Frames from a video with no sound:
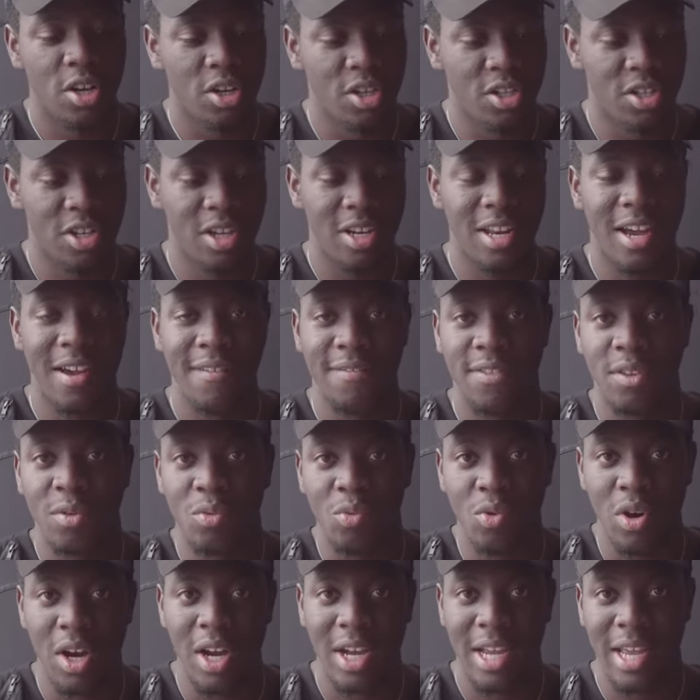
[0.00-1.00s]
or you don't have to
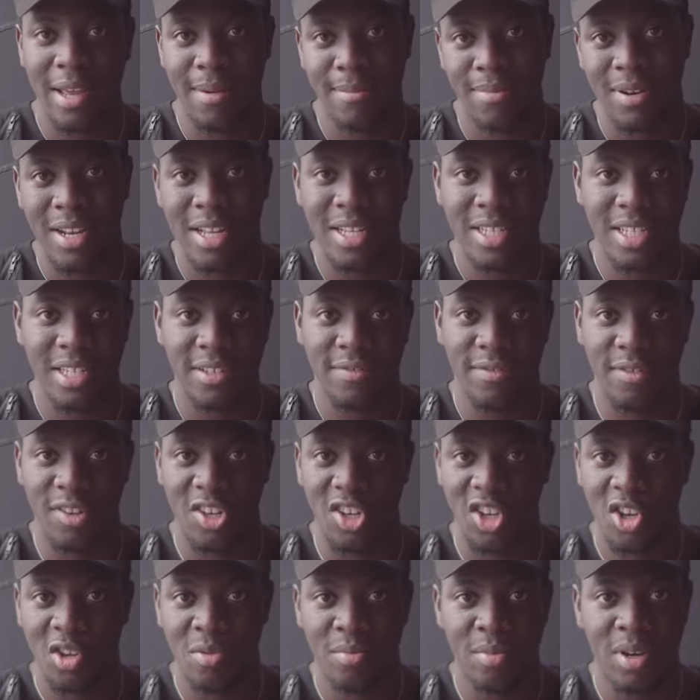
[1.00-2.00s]
work at places for
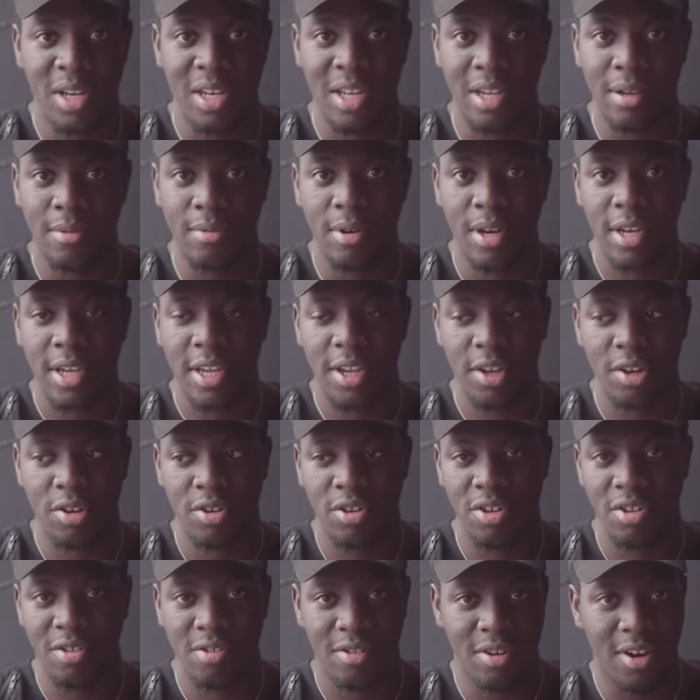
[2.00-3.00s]
no money working
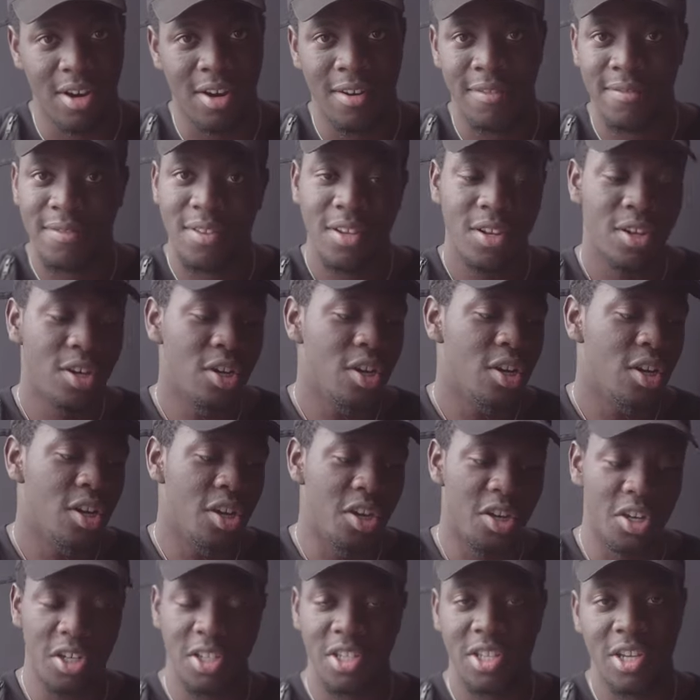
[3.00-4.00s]
on your craft,
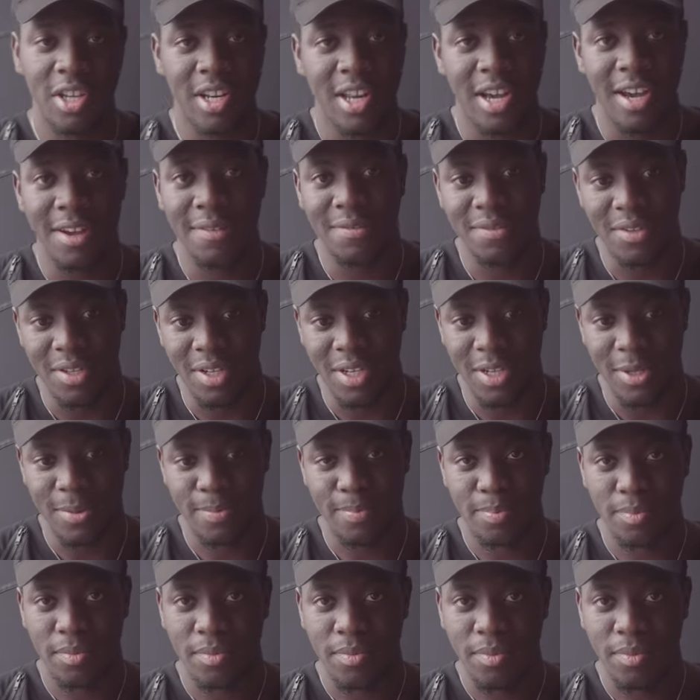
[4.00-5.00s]
or you don't have to,